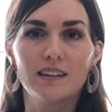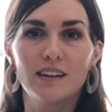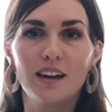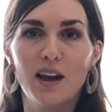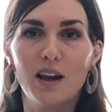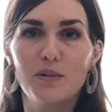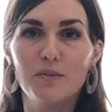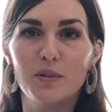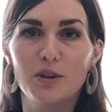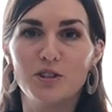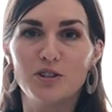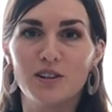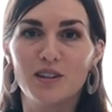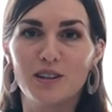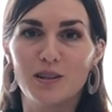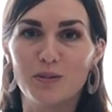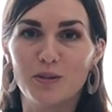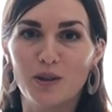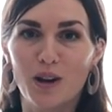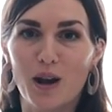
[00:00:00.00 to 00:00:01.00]
next time. Be sure
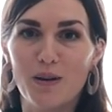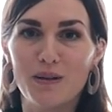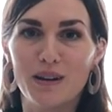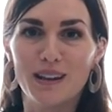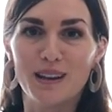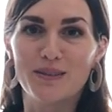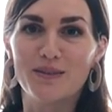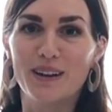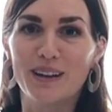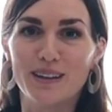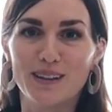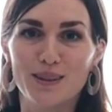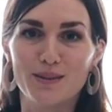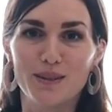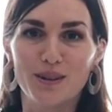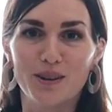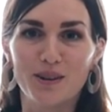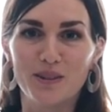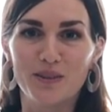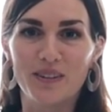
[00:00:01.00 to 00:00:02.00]
to subscribe and hit the bell to
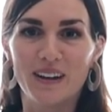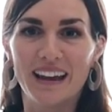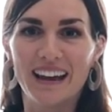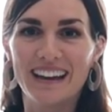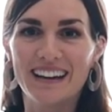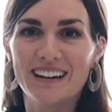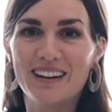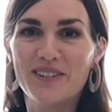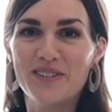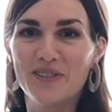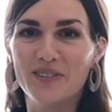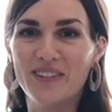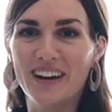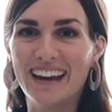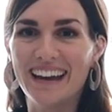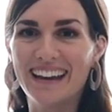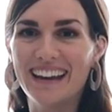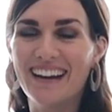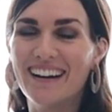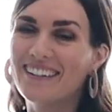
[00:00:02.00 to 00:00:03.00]
be notified
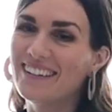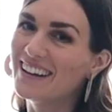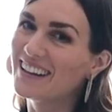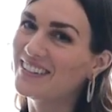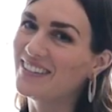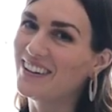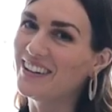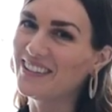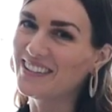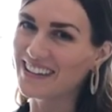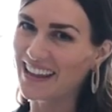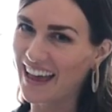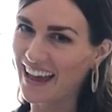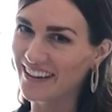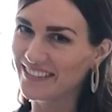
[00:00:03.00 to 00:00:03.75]
when our next video is